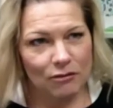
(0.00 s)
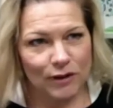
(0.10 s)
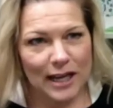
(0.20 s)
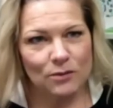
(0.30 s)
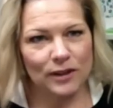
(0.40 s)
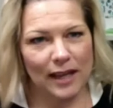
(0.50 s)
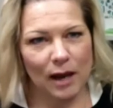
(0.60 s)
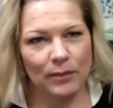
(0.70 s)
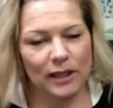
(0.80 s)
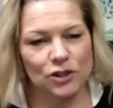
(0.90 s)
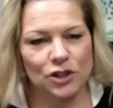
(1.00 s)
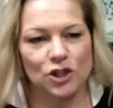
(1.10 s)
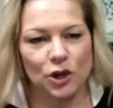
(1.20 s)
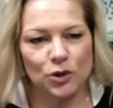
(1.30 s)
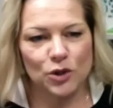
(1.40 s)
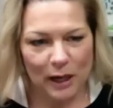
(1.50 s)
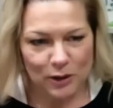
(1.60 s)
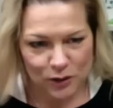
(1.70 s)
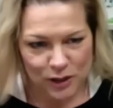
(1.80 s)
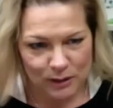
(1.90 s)
ran with that because she's so
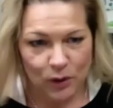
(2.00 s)
special to me.